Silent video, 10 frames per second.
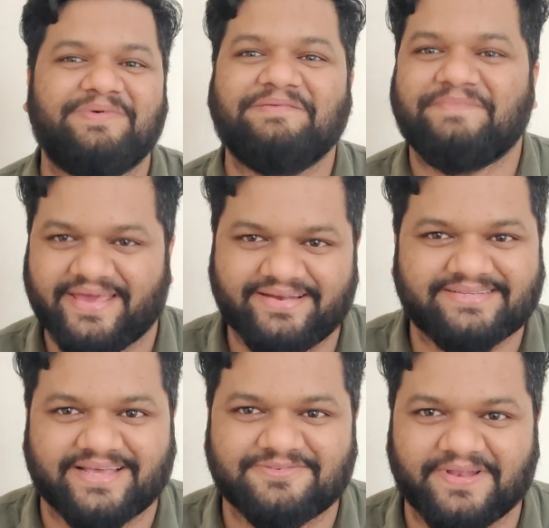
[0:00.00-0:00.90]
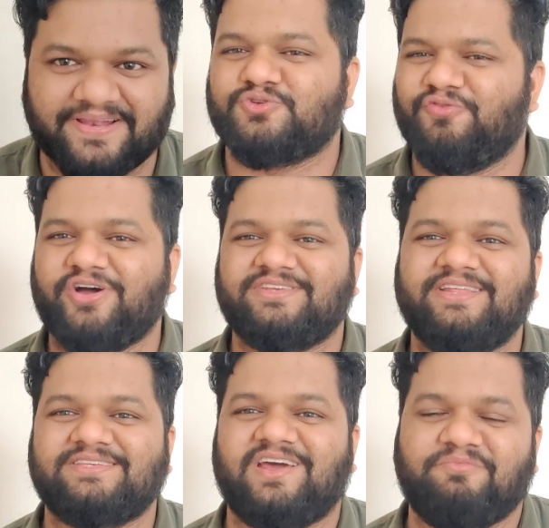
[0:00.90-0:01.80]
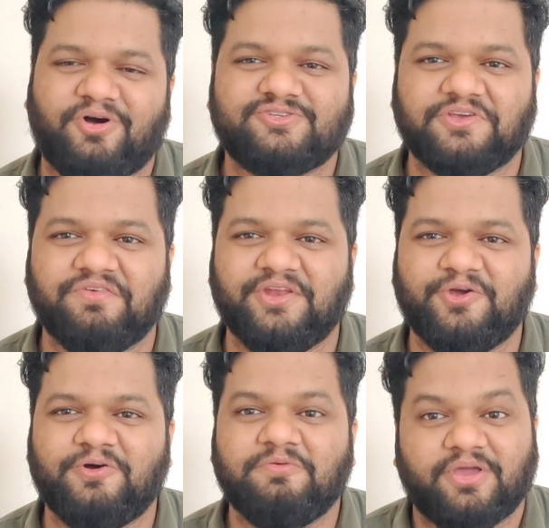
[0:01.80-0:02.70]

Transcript: my parents as well. So watch this unboxing video,